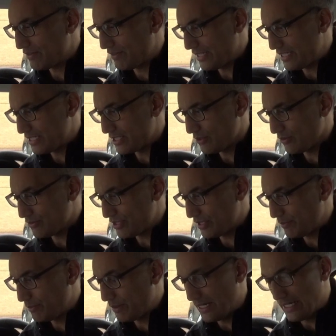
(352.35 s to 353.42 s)
I need to sort of
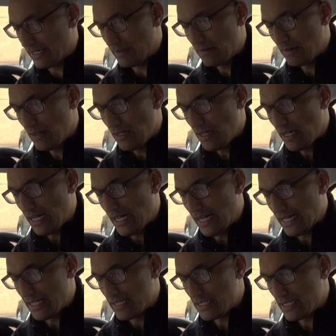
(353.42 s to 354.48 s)
jump in
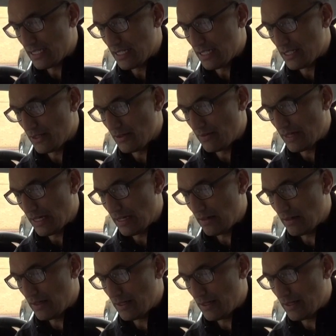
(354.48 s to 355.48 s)
and do that.